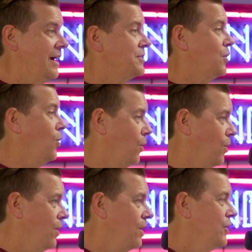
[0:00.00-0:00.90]
as a
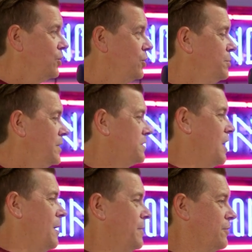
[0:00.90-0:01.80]
whole could be a
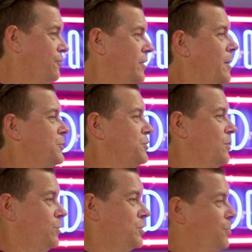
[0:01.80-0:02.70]
topic for an
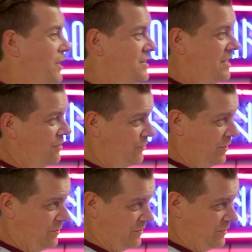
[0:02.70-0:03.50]
episode that we should probably save for